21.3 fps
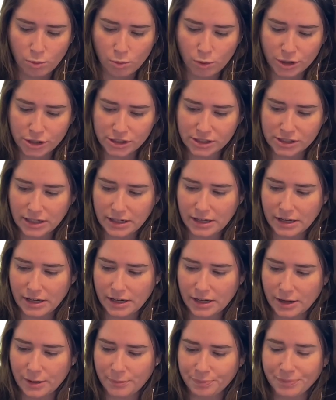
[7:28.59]
we're just
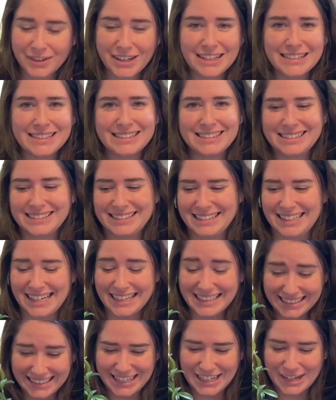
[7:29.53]
gonna
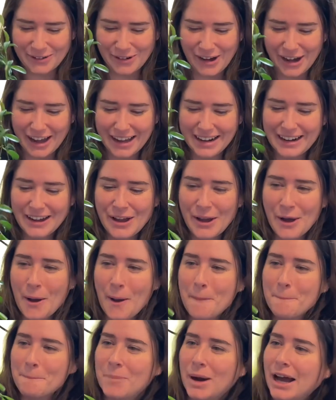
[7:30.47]
continue on.
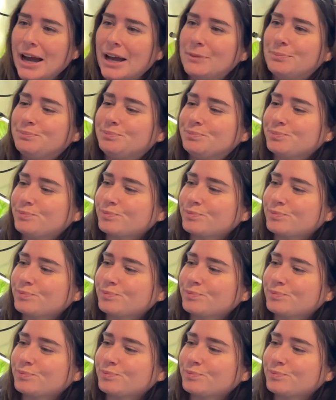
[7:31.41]
But